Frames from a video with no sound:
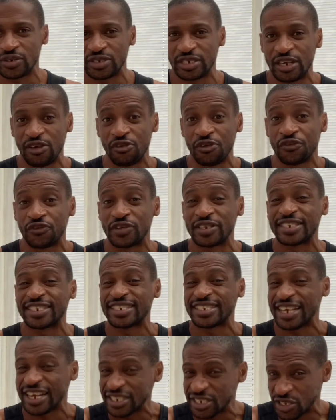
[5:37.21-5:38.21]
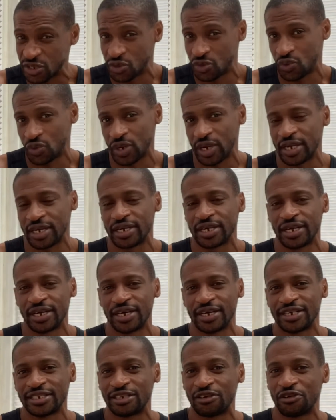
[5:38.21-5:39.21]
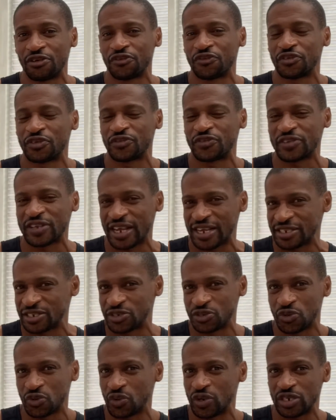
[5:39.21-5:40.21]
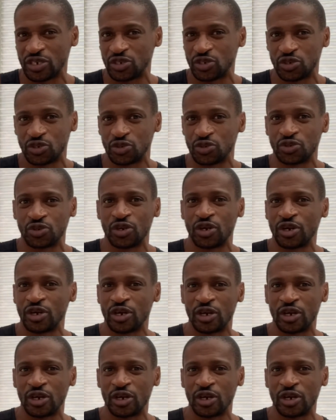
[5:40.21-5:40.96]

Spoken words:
They're a fantastic way to